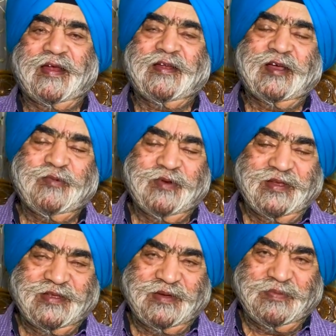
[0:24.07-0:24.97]

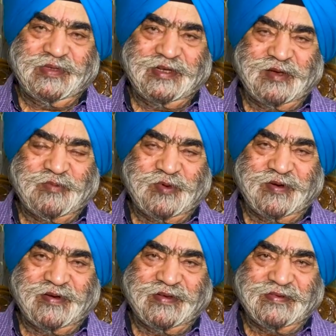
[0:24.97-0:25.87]
turbulence in Punjab
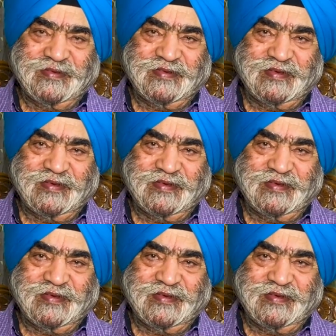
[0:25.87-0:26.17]
politics.